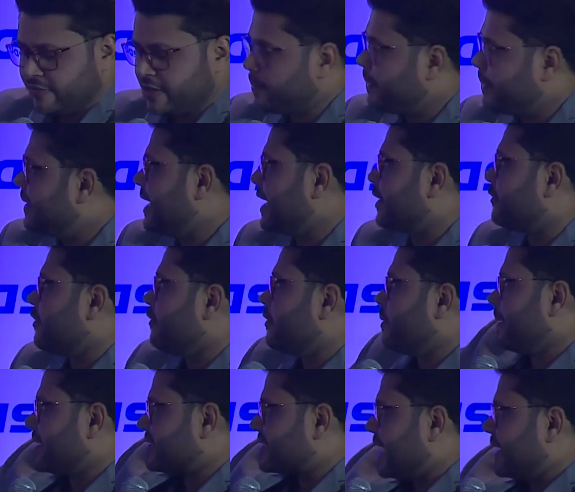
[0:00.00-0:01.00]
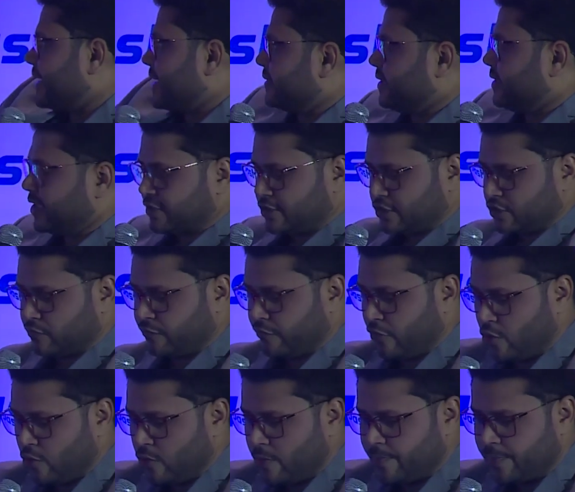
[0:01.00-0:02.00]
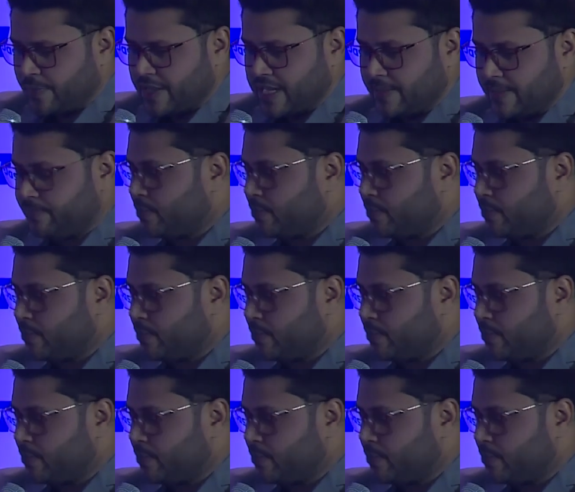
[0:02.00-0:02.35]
will be like we will be starting this flow. I'm